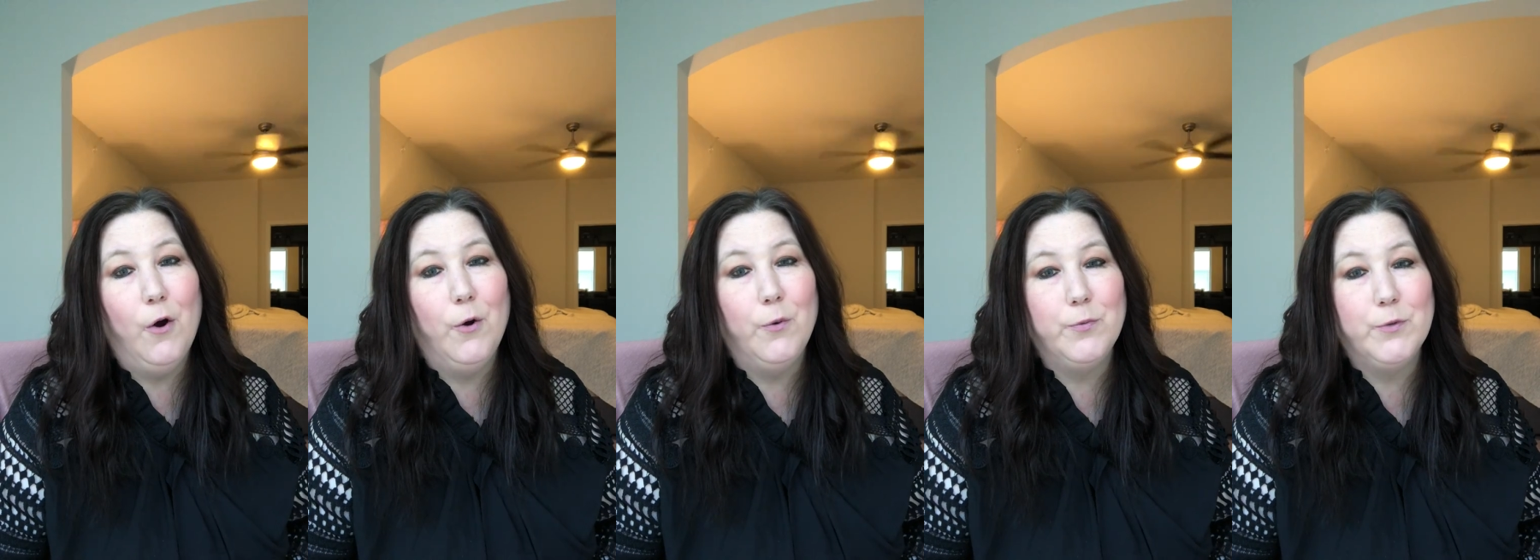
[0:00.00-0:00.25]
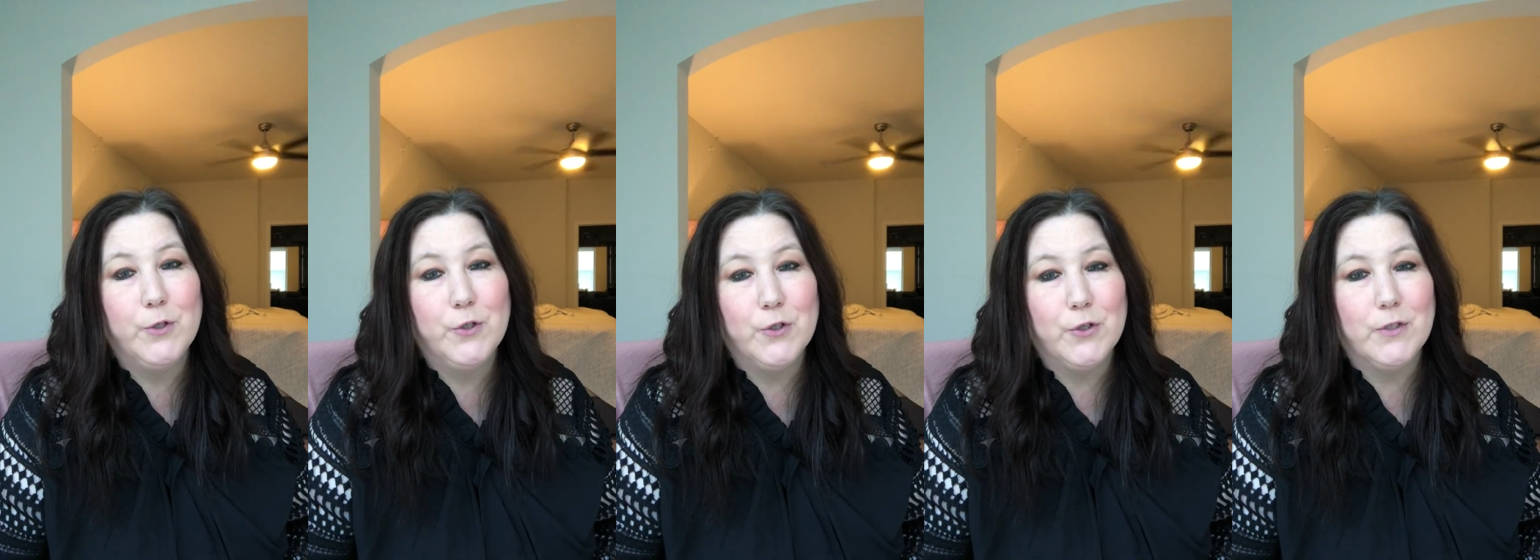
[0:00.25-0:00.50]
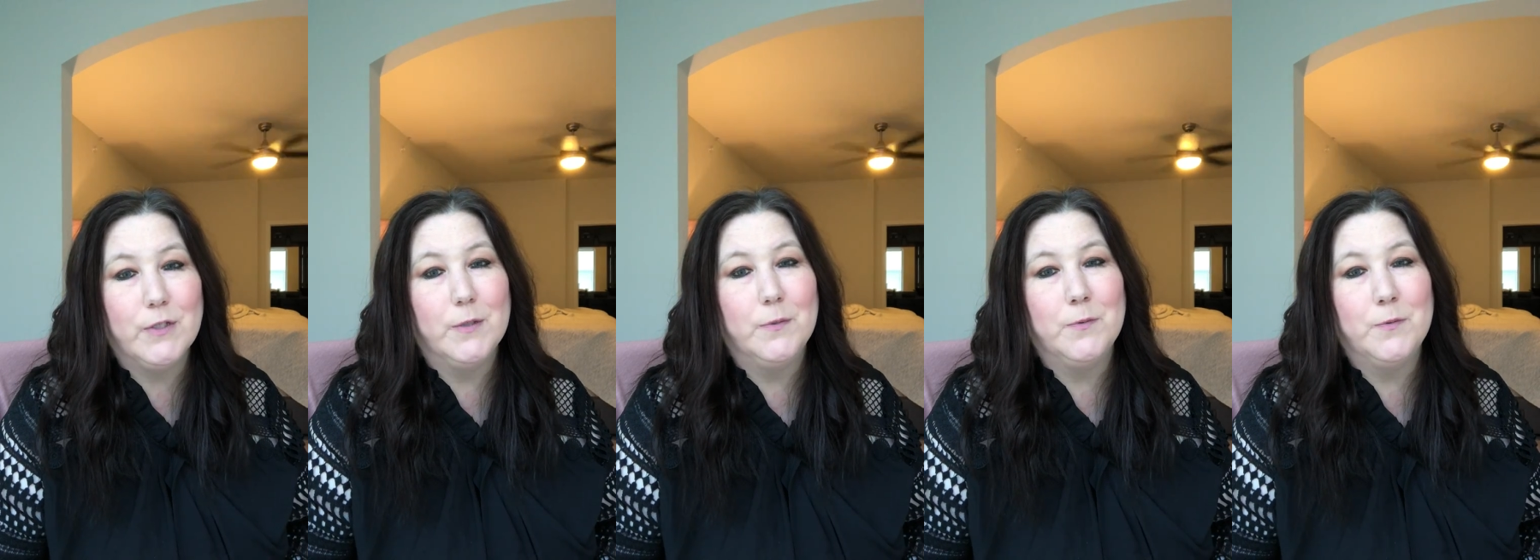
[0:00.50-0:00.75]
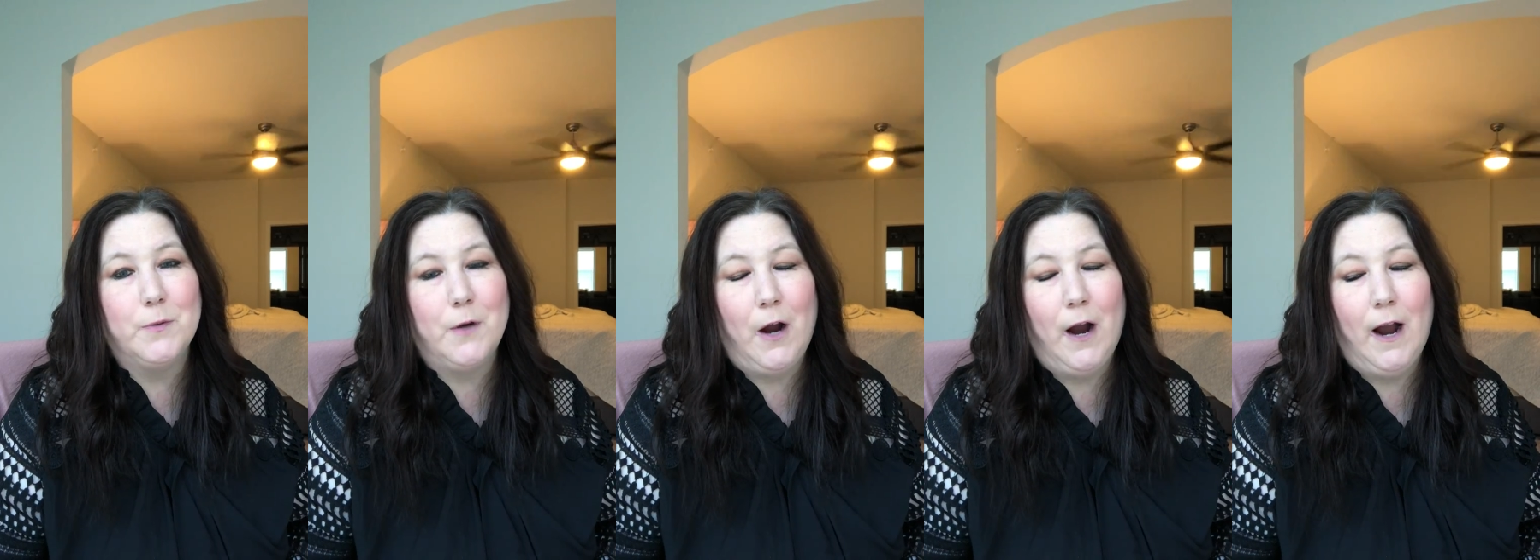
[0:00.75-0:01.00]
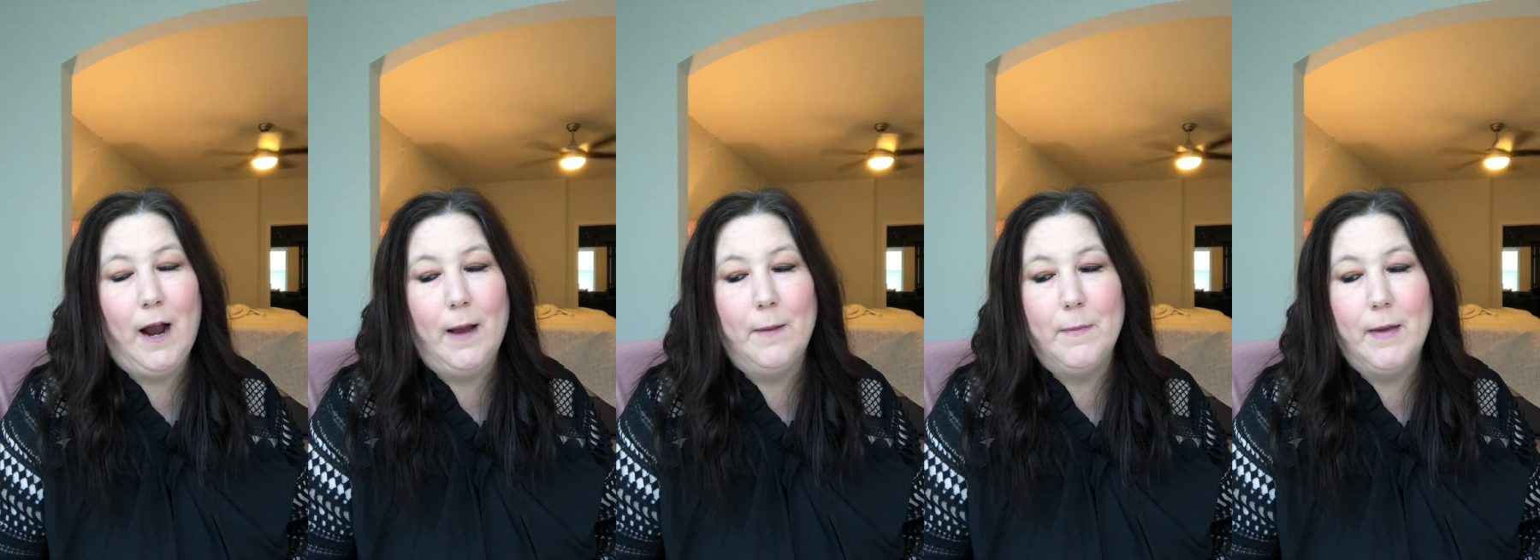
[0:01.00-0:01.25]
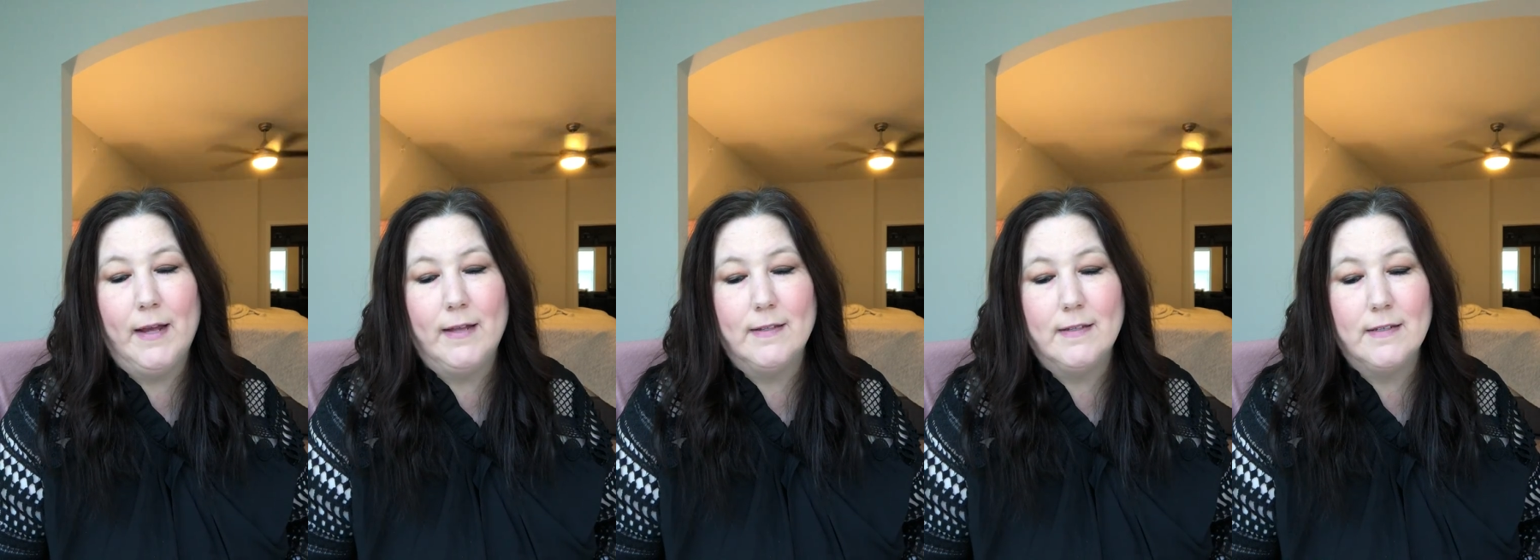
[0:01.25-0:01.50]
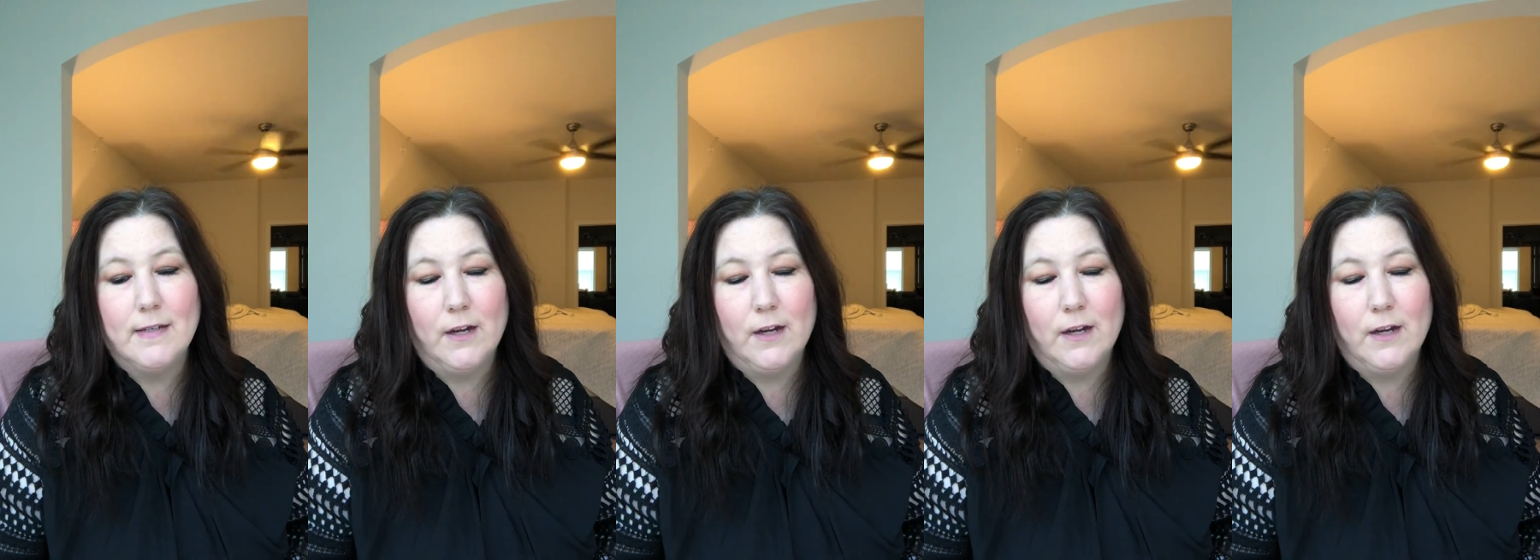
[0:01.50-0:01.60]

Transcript: Hope that you'll subscribe and